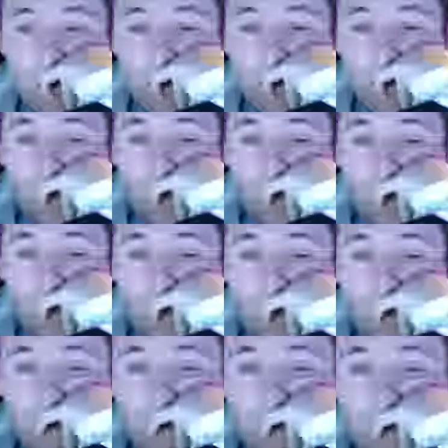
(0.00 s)
it will rapid
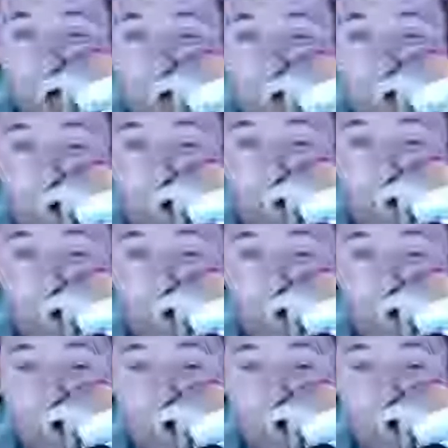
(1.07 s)
just above the workpiece.
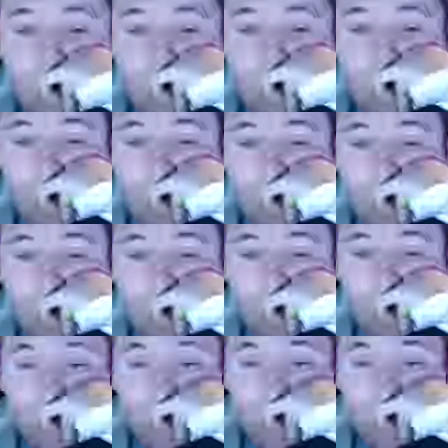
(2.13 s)

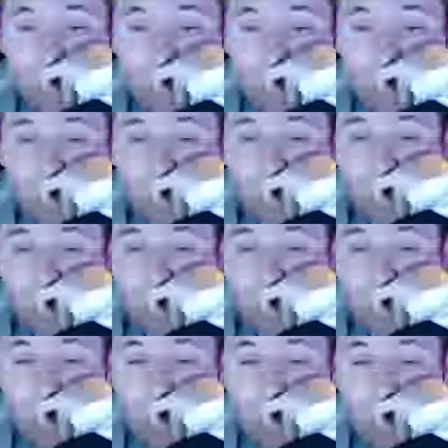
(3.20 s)
Entry mode,
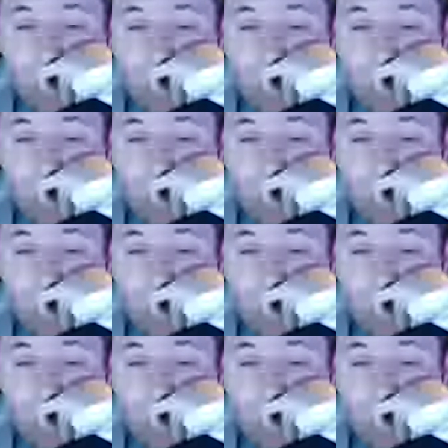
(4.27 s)
so the